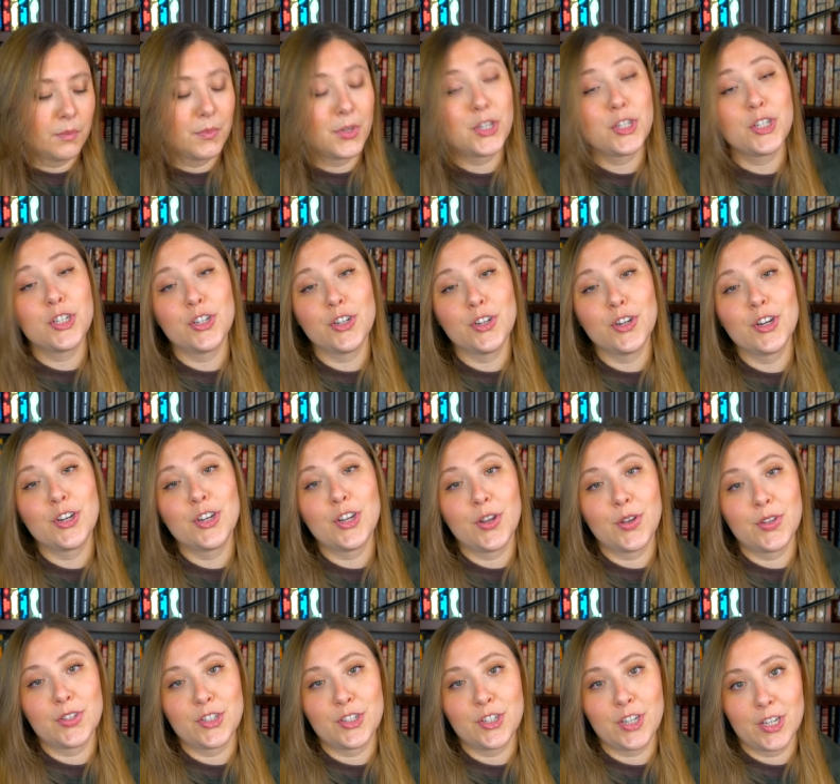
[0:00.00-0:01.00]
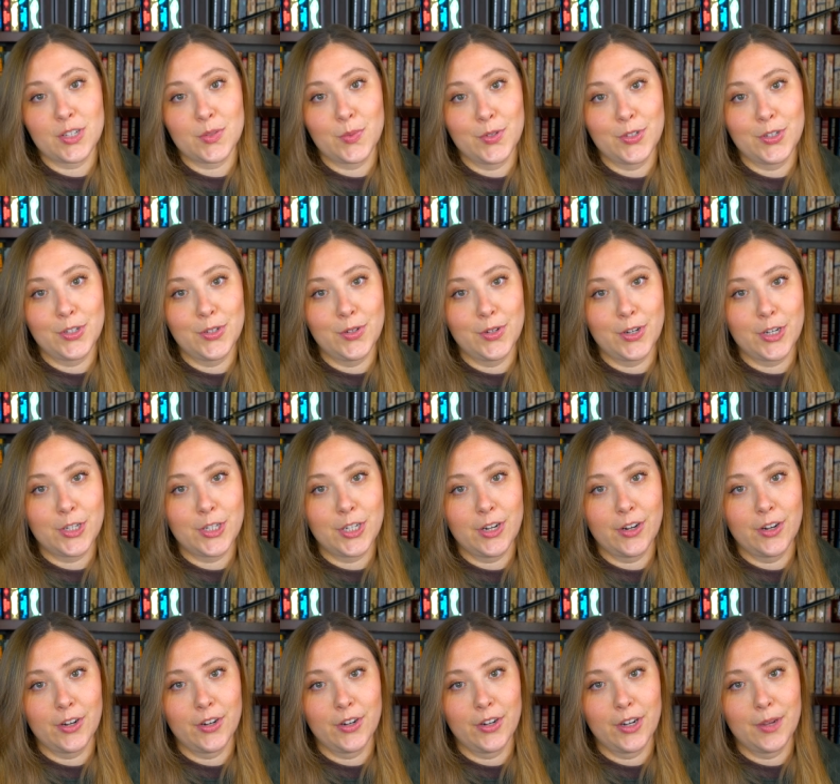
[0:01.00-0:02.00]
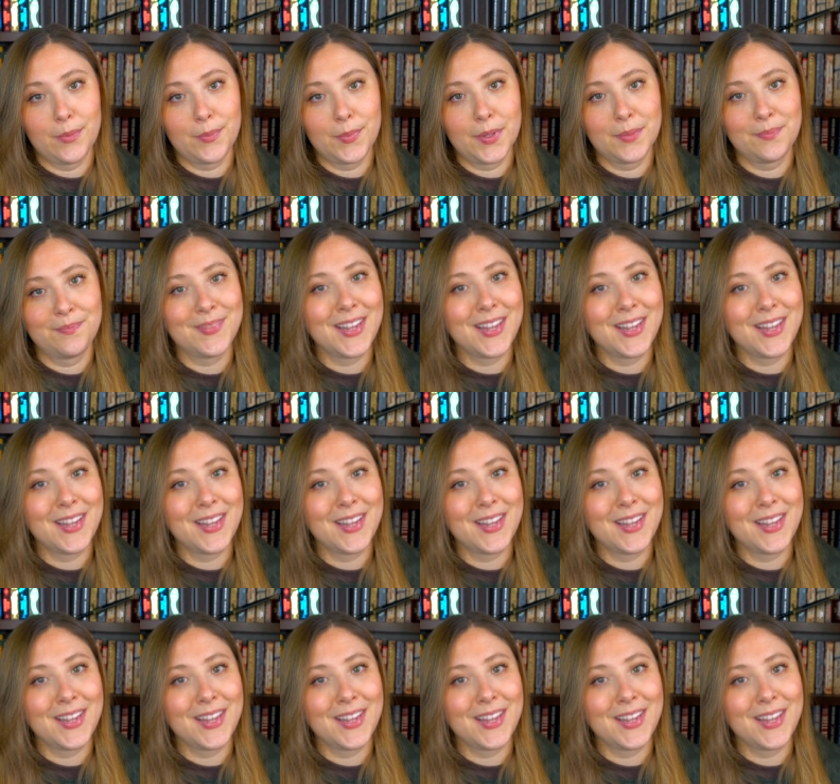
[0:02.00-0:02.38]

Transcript: But Durin knows just what to do to cheer her up.